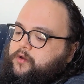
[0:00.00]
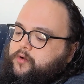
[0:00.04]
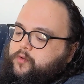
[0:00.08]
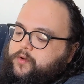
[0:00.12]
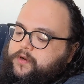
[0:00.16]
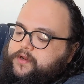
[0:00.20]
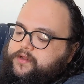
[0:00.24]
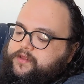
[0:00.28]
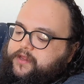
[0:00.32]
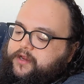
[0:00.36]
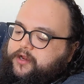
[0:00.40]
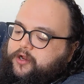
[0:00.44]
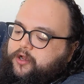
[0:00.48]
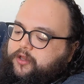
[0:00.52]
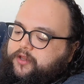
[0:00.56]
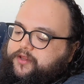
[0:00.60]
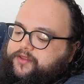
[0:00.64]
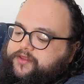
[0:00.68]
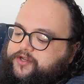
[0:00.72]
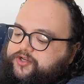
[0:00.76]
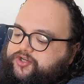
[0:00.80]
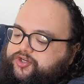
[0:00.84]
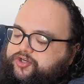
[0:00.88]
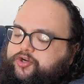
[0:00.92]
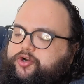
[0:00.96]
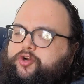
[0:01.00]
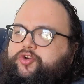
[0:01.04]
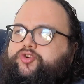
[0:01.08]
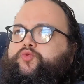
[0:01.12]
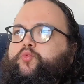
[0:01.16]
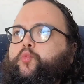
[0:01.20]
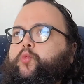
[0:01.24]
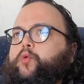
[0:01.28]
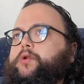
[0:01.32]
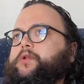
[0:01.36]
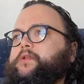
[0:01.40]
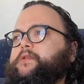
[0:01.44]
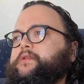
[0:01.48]
what do they call it? The church
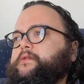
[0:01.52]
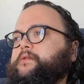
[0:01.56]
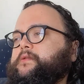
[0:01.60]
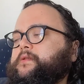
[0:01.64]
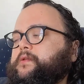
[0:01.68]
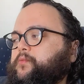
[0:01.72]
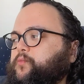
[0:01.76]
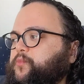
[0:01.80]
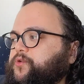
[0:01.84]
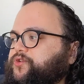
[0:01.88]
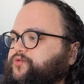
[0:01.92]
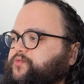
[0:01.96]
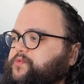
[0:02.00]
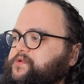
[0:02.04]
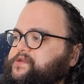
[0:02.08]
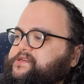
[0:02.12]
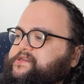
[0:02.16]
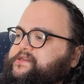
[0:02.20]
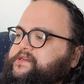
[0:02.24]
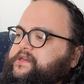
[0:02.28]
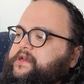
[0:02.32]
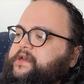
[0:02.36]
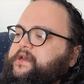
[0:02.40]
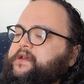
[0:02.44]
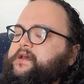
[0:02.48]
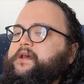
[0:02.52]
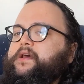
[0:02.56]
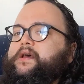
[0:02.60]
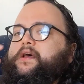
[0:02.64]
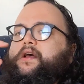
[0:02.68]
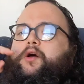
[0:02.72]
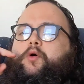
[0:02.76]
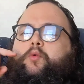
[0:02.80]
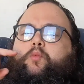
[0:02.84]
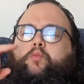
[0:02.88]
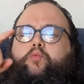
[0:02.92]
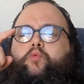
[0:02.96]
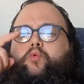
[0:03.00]
warden, which was
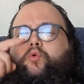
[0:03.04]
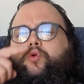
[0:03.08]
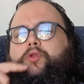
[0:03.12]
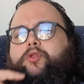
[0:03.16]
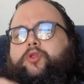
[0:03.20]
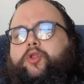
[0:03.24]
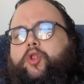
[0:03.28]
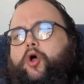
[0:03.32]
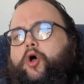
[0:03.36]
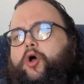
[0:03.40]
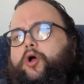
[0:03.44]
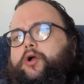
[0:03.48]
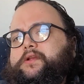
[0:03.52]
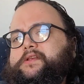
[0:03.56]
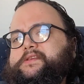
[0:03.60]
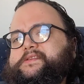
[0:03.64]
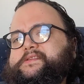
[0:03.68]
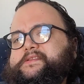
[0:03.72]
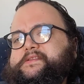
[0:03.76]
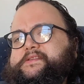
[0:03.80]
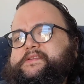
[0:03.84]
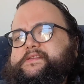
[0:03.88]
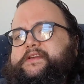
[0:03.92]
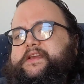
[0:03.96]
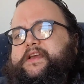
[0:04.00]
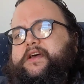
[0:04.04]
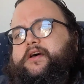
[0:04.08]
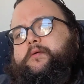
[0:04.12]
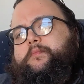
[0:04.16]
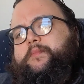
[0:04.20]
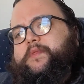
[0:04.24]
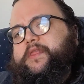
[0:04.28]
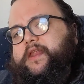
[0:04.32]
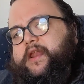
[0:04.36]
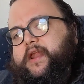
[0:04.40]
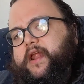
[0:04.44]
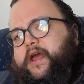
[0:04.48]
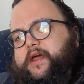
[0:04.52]
a real long
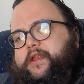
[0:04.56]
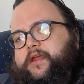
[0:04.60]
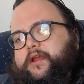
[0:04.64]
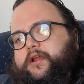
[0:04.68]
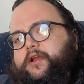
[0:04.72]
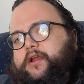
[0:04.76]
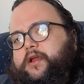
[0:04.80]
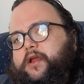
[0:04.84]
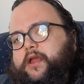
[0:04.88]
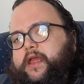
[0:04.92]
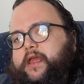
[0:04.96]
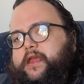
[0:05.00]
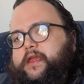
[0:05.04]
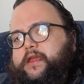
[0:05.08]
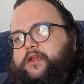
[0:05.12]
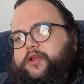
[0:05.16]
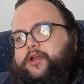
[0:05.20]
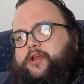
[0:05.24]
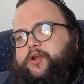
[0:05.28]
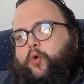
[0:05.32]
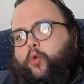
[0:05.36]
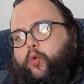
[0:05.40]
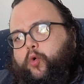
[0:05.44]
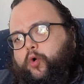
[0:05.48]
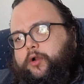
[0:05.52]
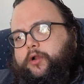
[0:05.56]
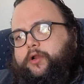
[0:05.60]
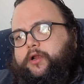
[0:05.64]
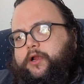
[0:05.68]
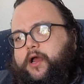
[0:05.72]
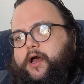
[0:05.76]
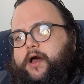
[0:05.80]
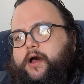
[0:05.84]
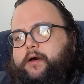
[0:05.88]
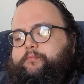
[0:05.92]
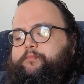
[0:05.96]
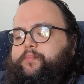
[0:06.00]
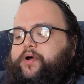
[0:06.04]
stem that had a corn
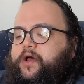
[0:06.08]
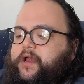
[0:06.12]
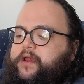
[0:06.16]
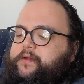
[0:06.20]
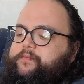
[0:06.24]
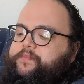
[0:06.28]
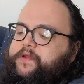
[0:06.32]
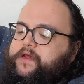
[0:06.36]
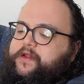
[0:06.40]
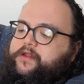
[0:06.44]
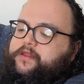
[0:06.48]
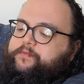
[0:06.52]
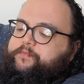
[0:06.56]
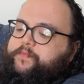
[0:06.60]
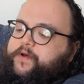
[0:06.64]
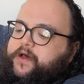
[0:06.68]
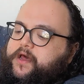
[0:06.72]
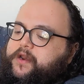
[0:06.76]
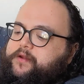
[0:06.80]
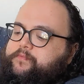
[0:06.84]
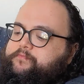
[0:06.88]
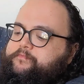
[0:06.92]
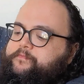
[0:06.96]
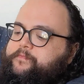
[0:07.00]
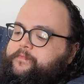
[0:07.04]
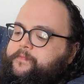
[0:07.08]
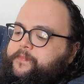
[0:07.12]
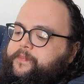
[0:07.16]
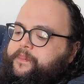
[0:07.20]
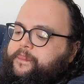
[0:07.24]
cob pipe down at the bottom.